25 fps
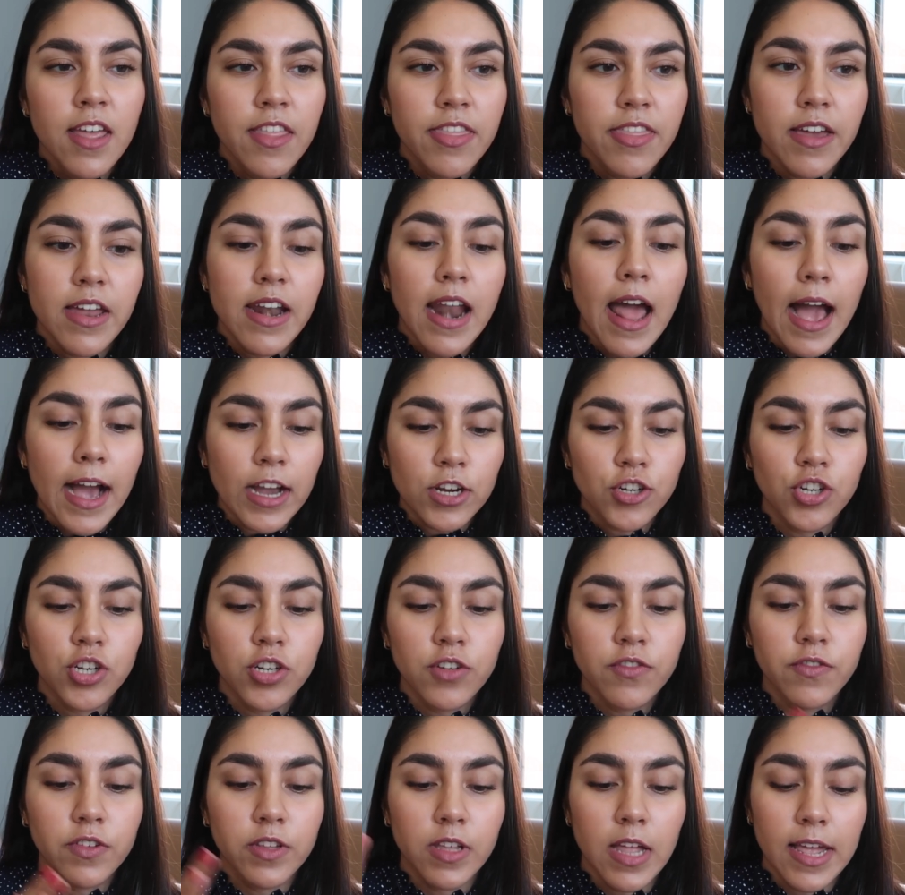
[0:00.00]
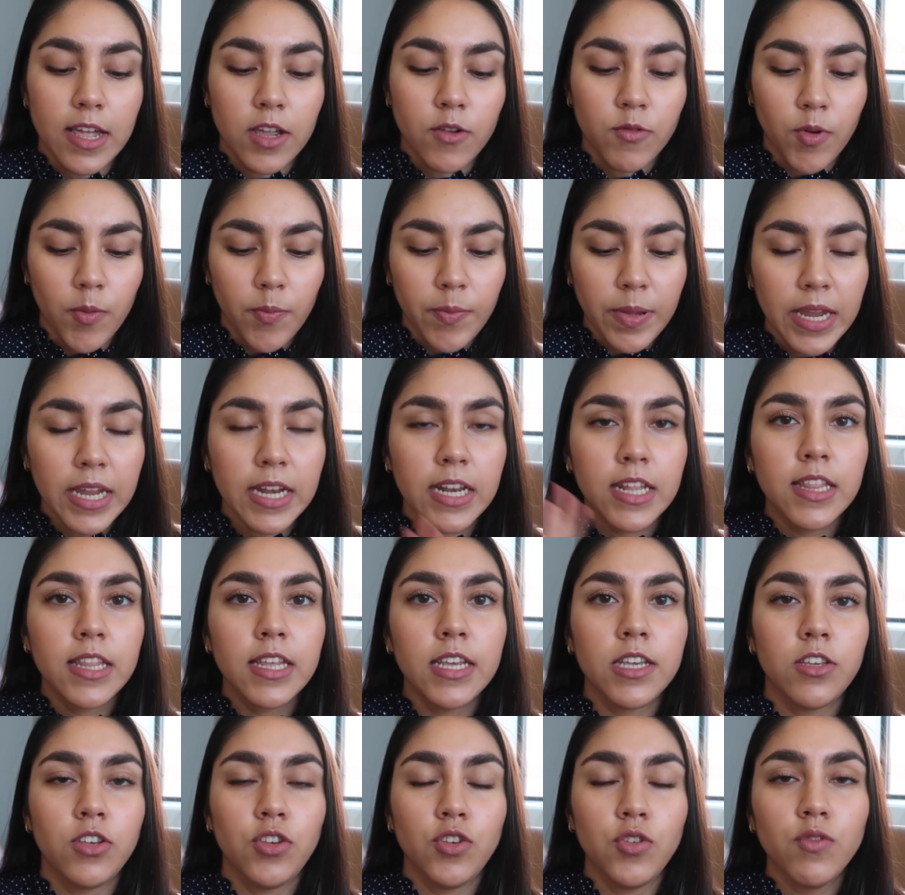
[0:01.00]
that action of like
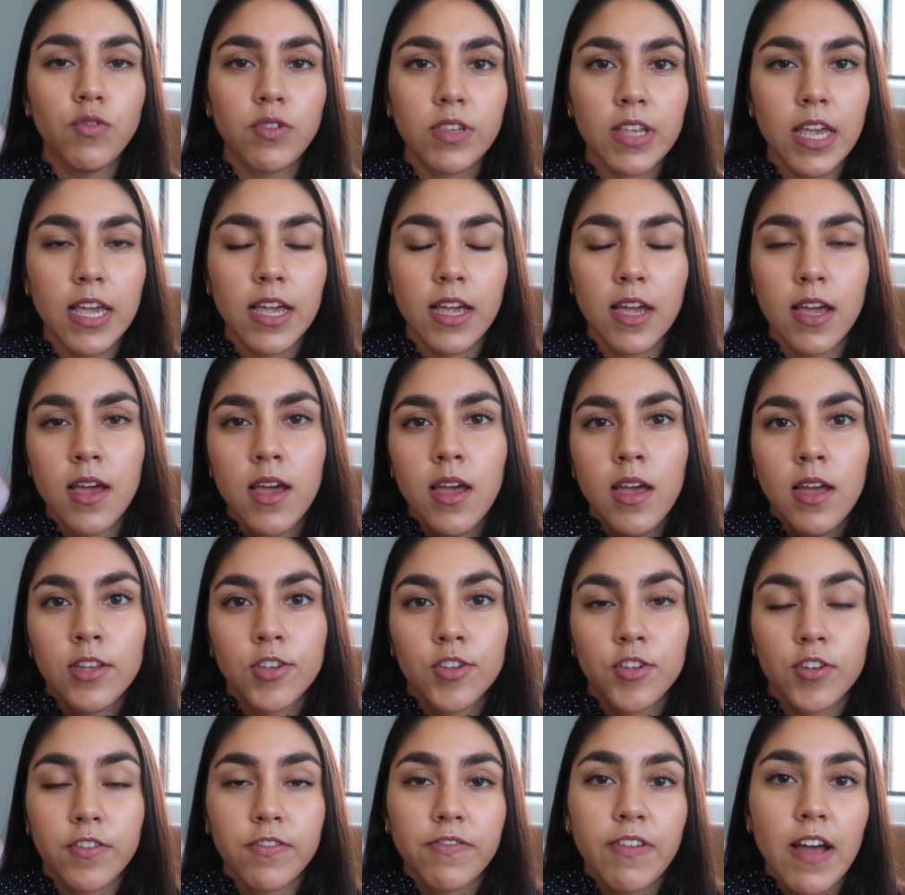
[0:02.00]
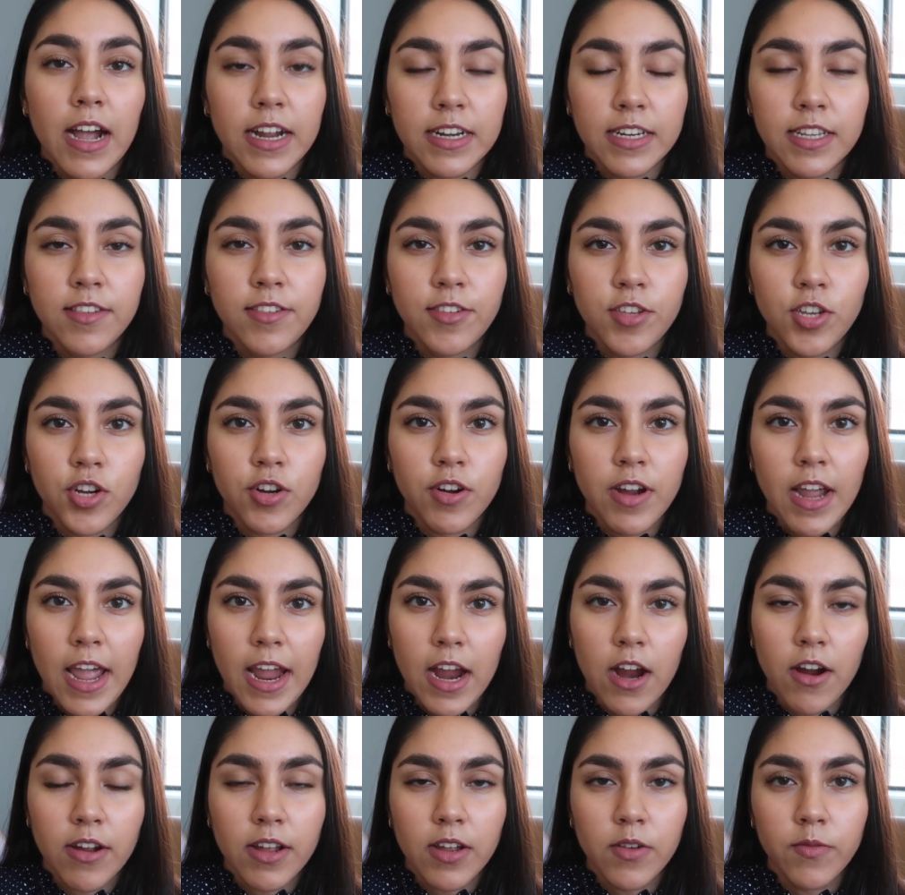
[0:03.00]
repeatedly using surfactants in your
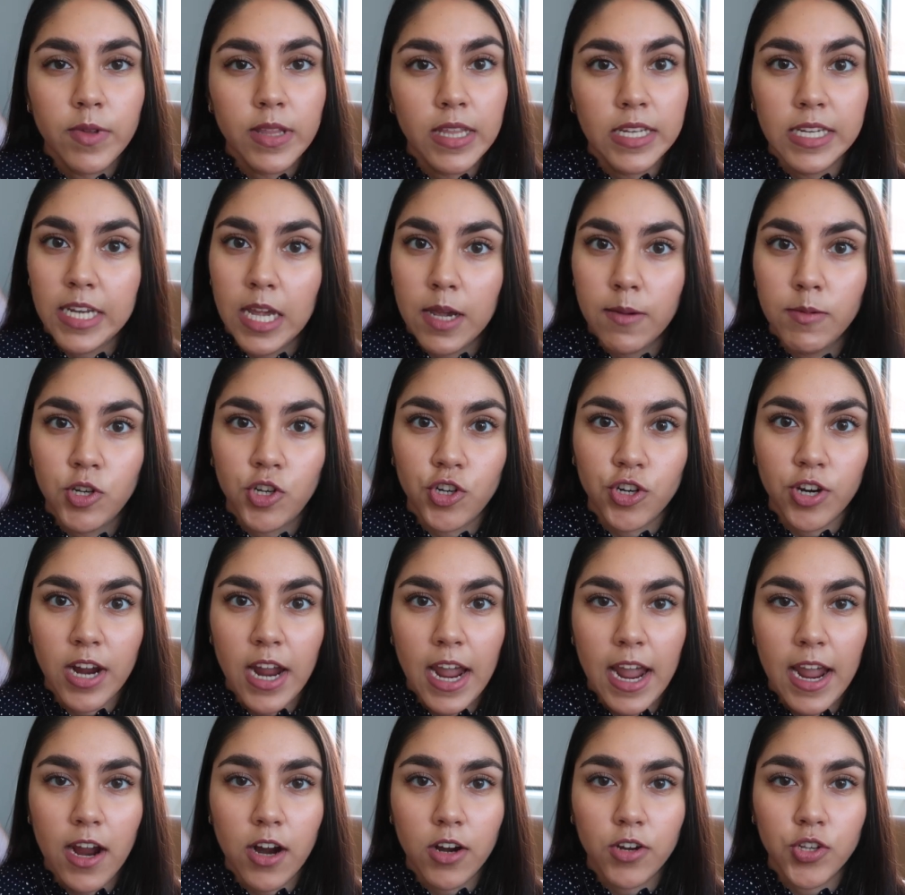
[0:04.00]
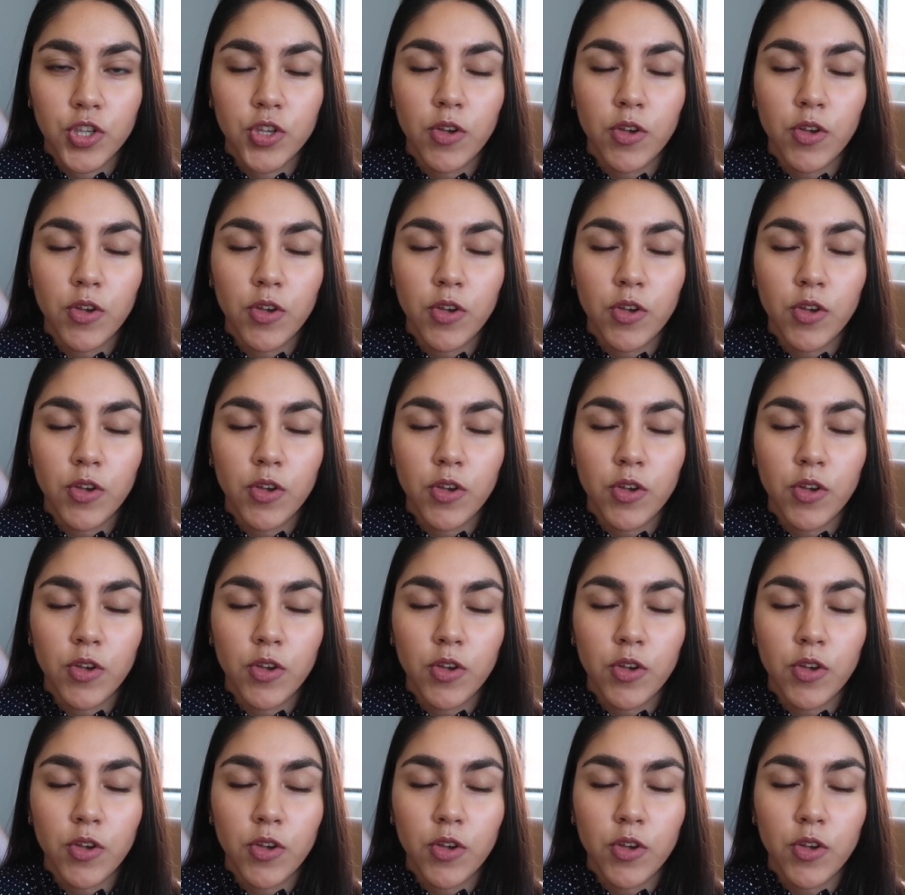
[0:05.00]
hair can really damage your hair.